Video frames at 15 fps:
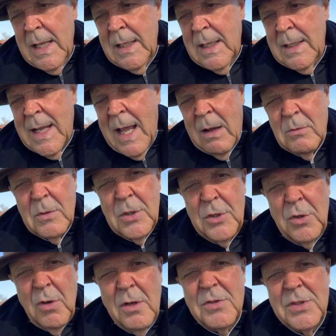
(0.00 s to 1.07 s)
Now,
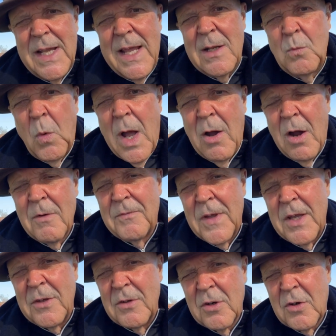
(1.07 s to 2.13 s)
you understand why heart
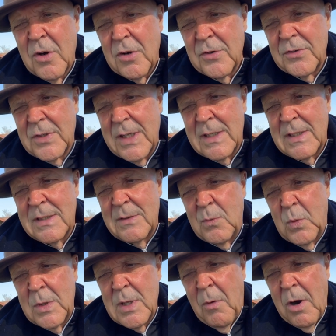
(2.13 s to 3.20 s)
failure occurs.
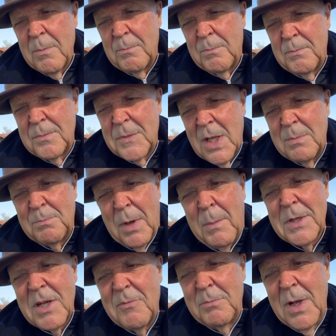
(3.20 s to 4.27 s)
When the heart doesn't
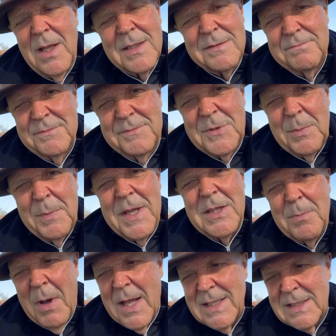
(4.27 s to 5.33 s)
pump enough blood to meet
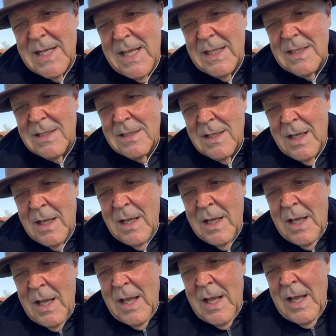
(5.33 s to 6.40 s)
the body's needs.
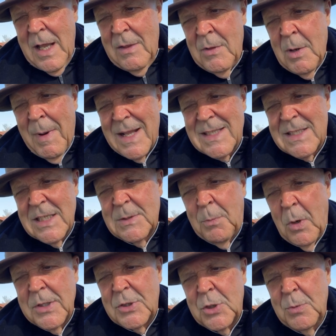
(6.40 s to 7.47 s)
There are about
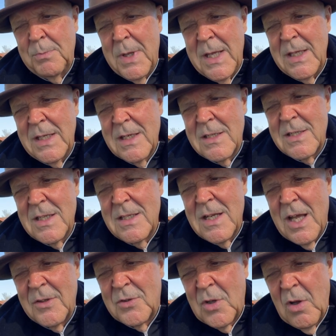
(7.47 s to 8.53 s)
6.2 million
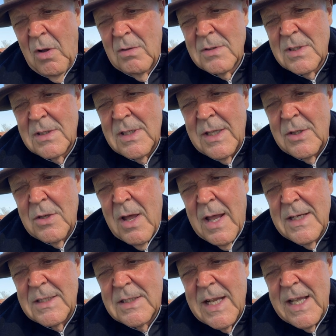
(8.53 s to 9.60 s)
adults in the
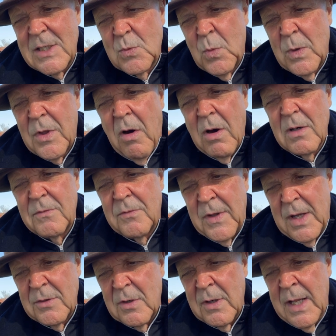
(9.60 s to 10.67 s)
United States with heart
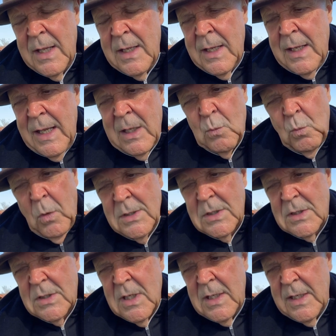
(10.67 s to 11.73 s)
failure. In one
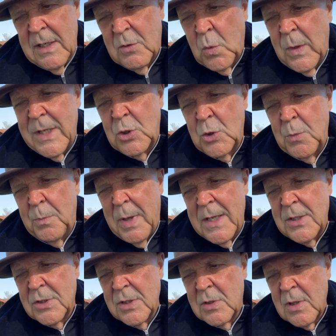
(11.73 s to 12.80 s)
study of 22
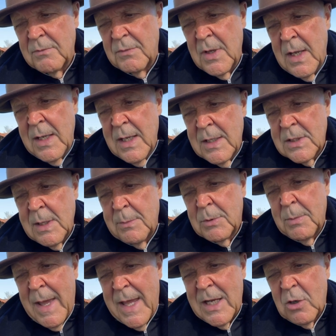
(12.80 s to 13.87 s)
patients of
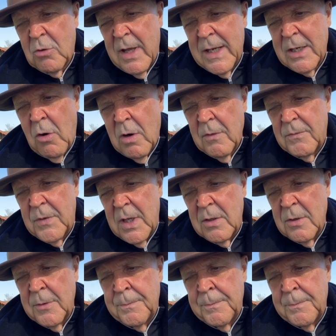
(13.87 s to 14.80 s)
symptomatic chronic heart failure,